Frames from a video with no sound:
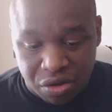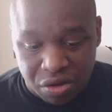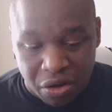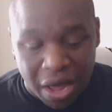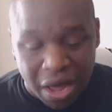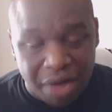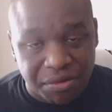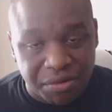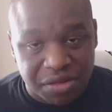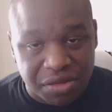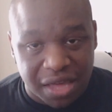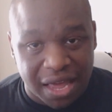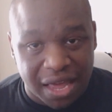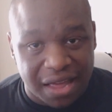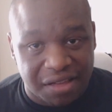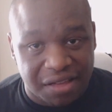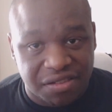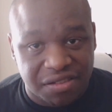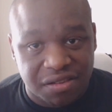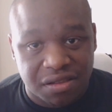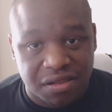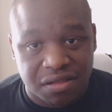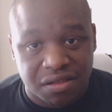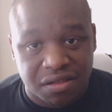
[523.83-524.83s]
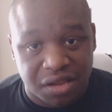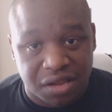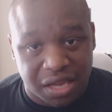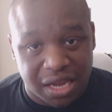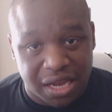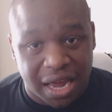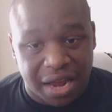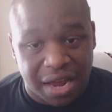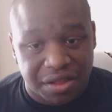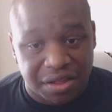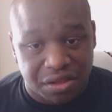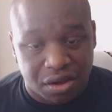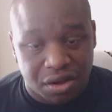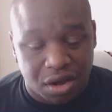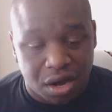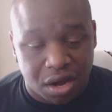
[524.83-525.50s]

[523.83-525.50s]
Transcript: So I was asked to get out of the